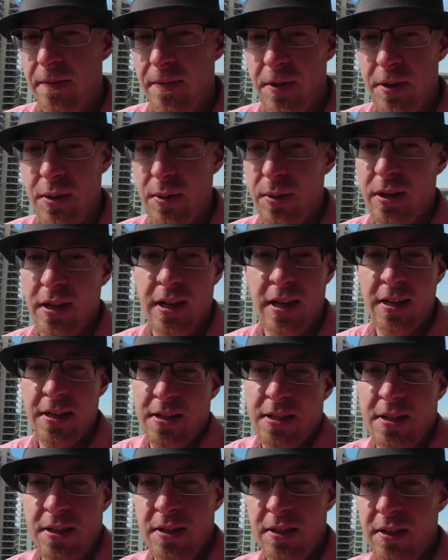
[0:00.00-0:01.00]

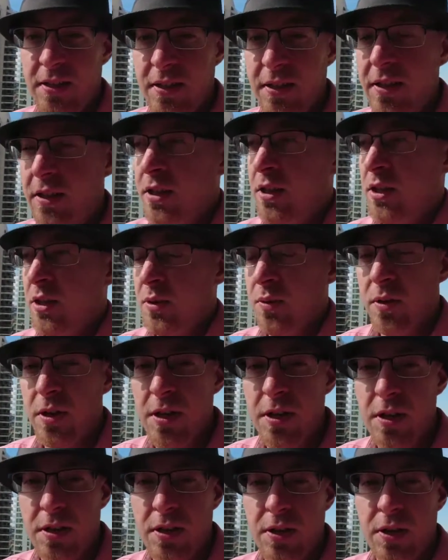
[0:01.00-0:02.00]
Otherwise, what are
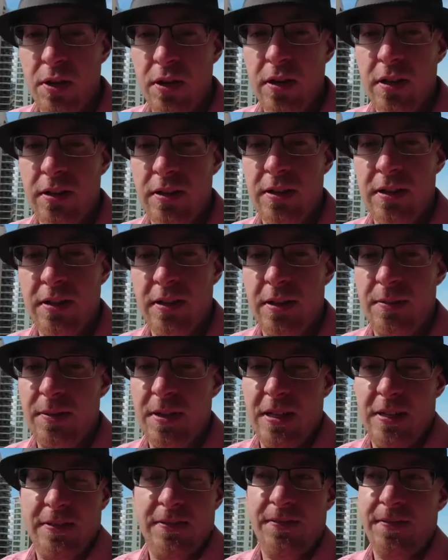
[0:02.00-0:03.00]
you doing? I
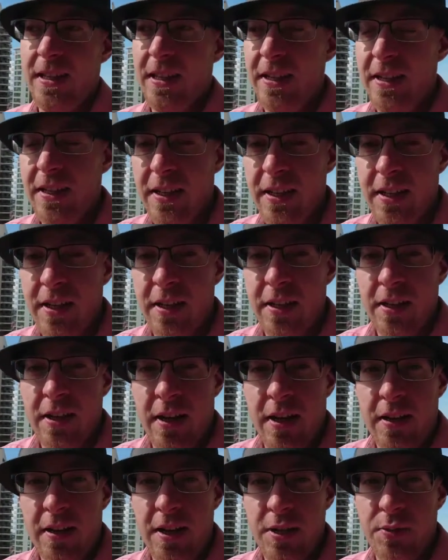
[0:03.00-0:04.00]
mean,
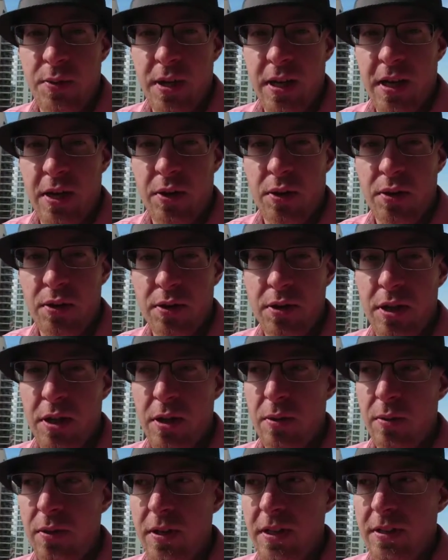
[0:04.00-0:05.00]
as we get older,
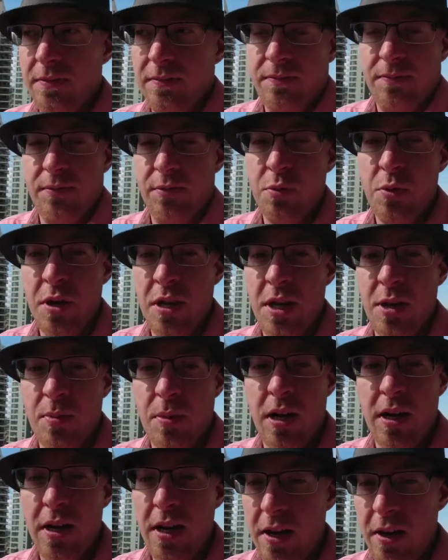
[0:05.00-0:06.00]
we, we need
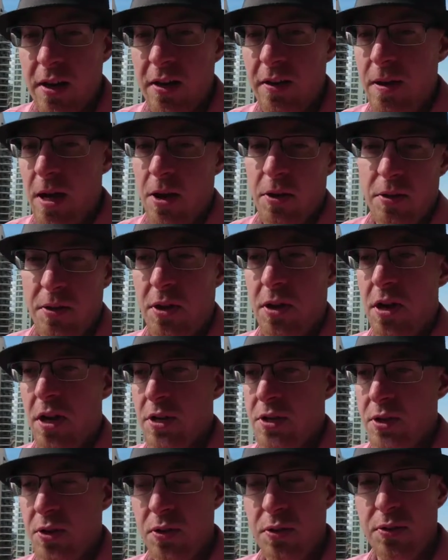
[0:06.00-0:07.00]
money. right? health
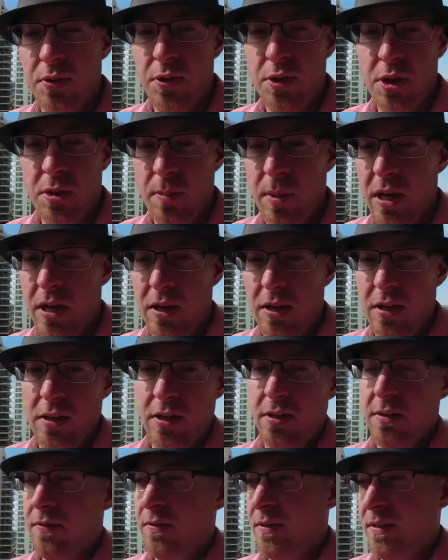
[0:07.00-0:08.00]
costs go through the
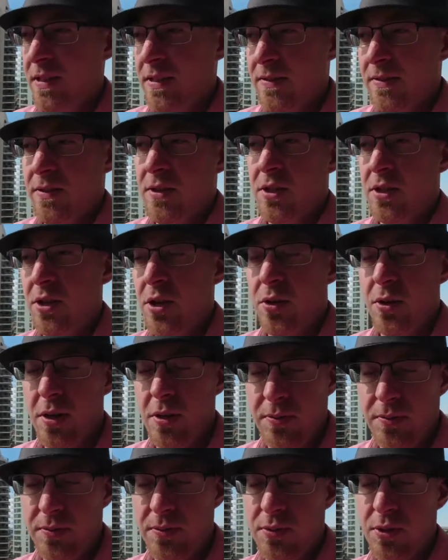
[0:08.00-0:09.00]
bill. They go
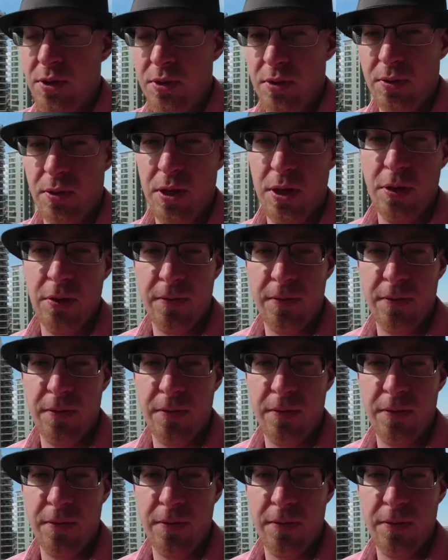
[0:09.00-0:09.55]
up through the roof.